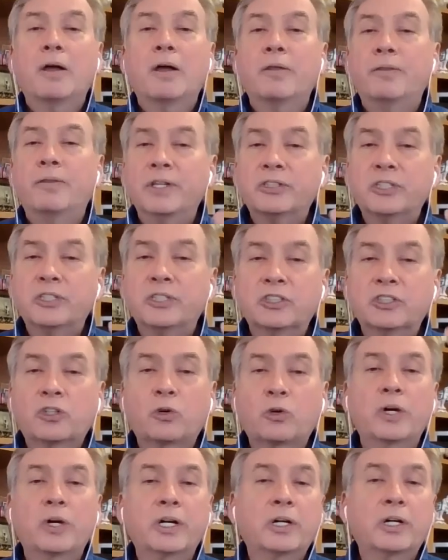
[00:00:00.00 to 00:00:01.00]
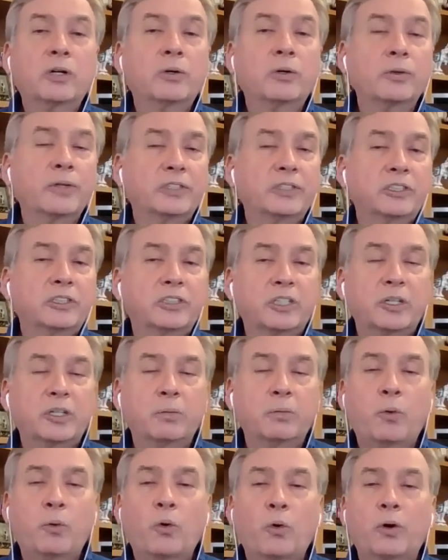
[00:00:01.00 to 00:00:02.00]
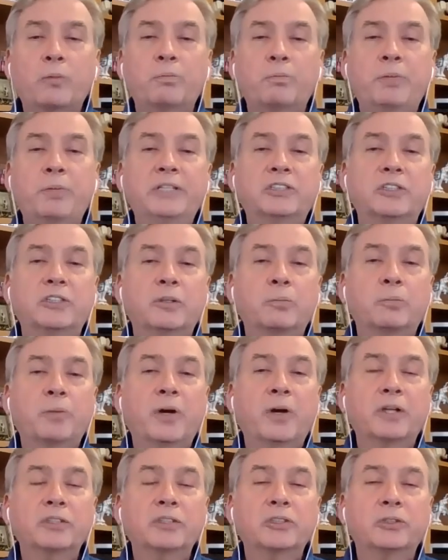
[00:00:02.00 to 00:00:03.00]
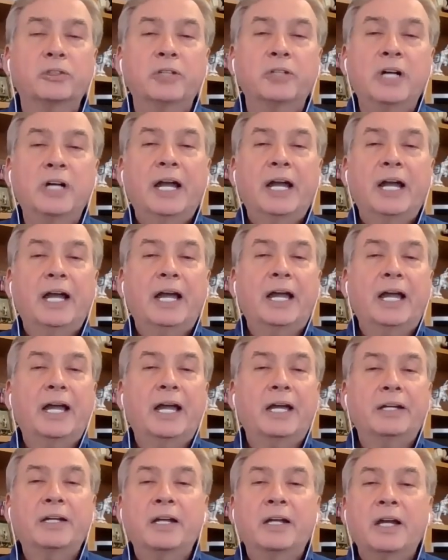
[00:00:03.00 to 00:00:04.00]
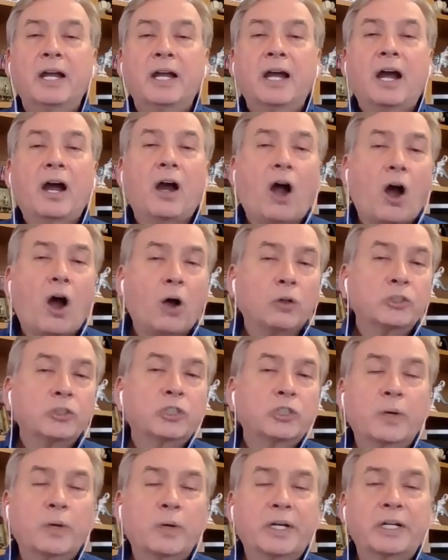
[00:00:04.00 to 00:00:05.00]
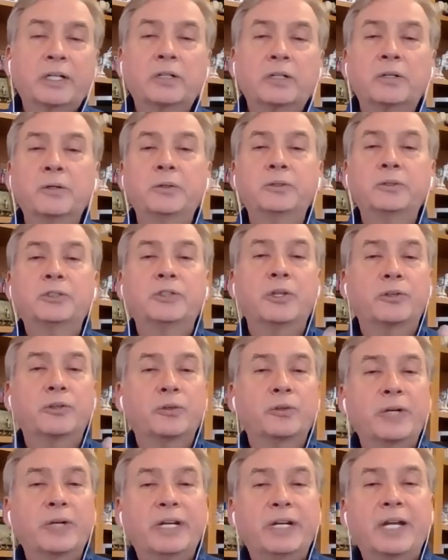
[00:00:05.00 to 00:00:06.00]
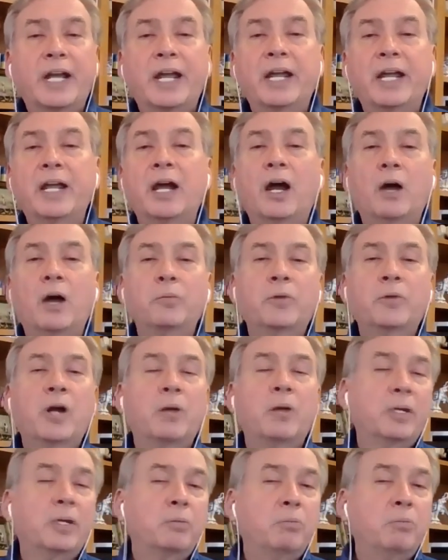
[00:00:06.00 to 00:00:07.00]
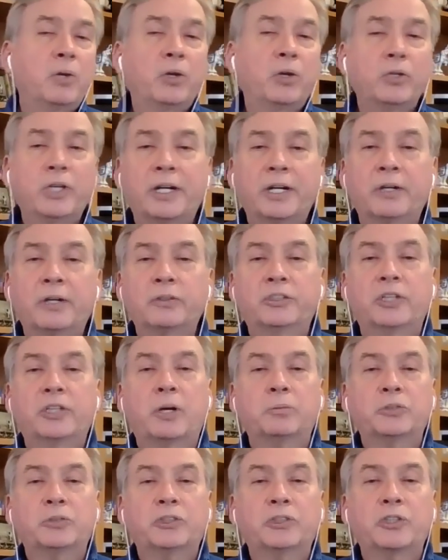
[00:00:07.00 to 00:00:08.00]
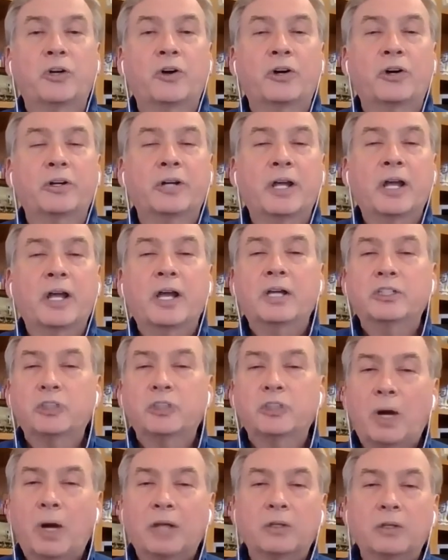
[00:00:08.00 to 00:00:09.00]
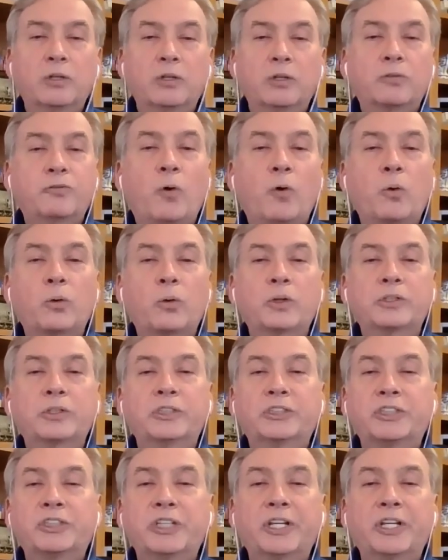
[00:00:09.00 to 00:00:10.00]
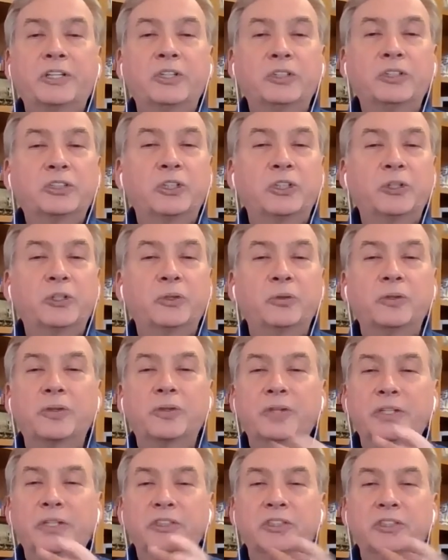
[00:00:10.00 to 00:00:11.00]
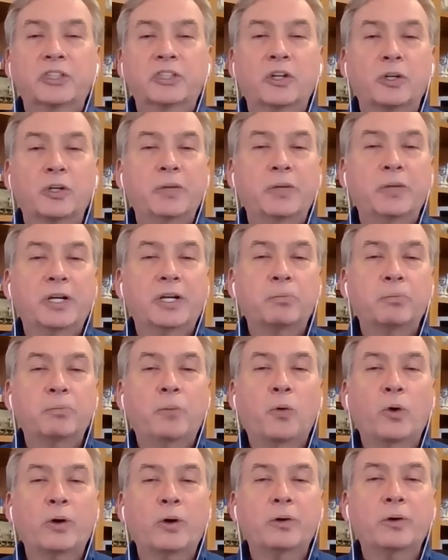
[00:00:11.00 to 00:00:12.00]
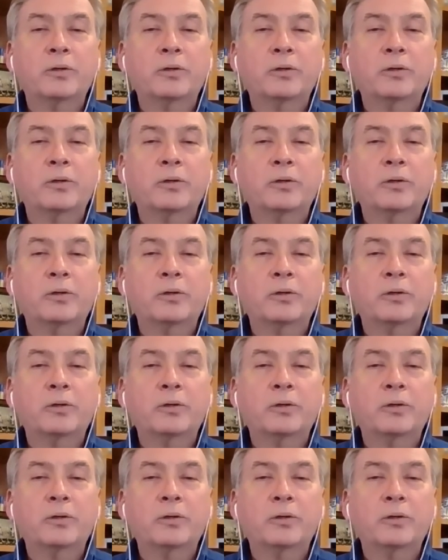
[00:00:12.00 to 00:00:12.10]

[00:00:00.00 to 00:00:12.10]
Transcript: this is critical. This is an important piece of the puzzle. And also it includes the three-day upcoming Millionaire Jumpstart. So I look forward to seeing you soon. This is going to be an important